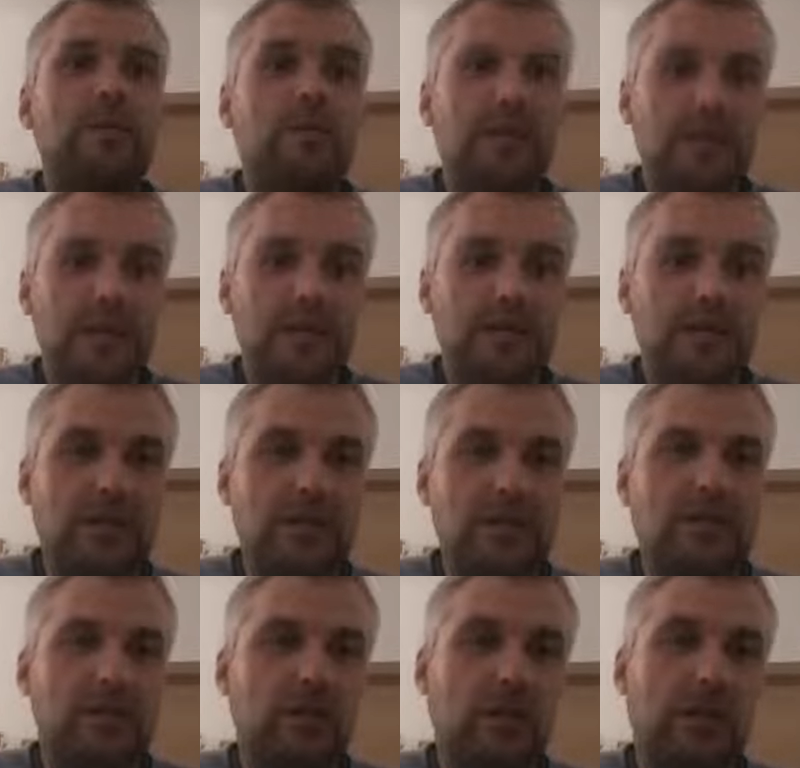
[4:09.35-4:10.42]
apply these things
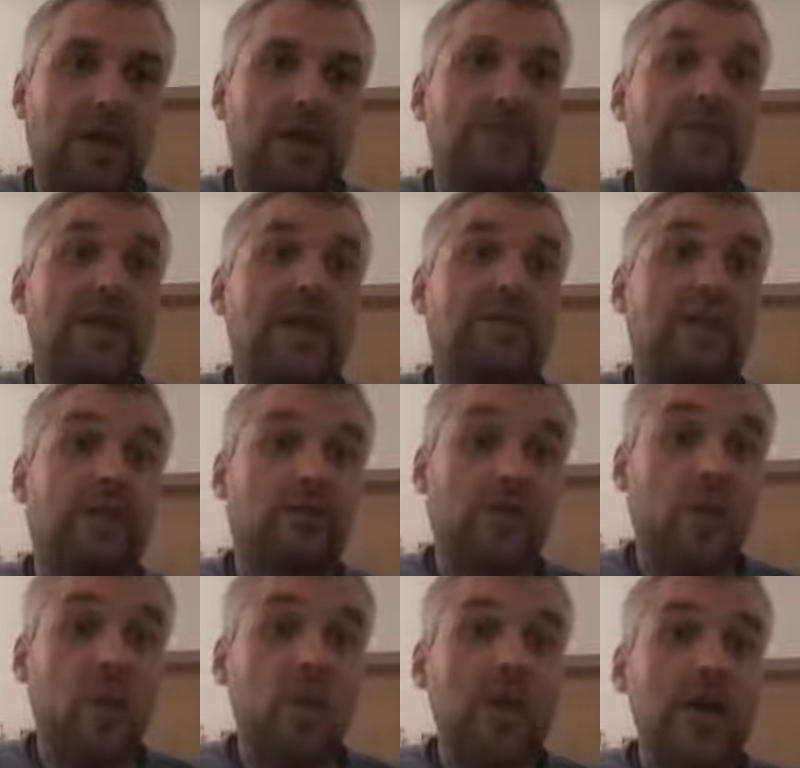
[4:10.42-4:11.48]
into your life and then
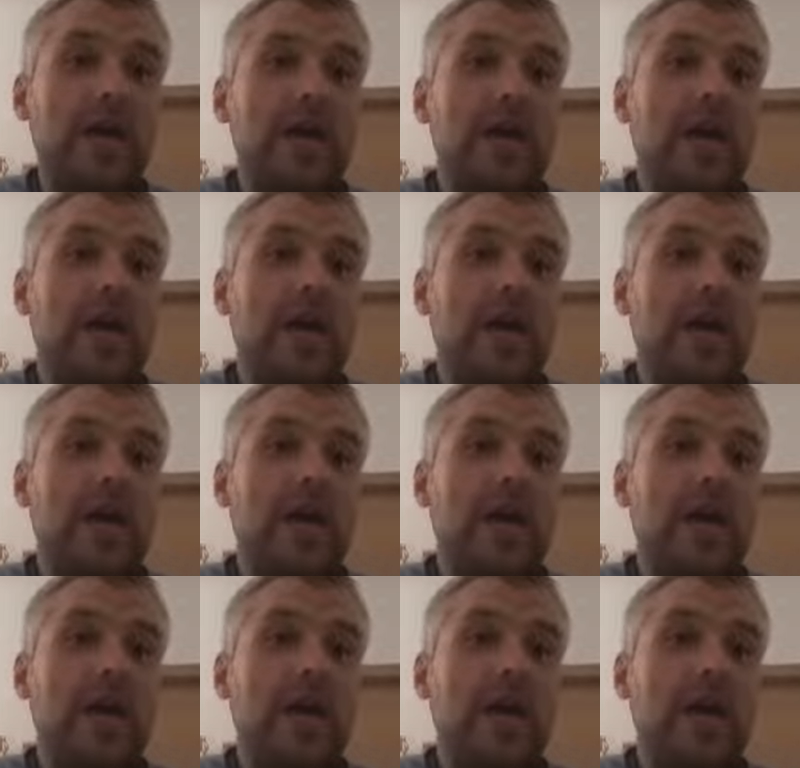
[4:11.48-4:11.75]
grow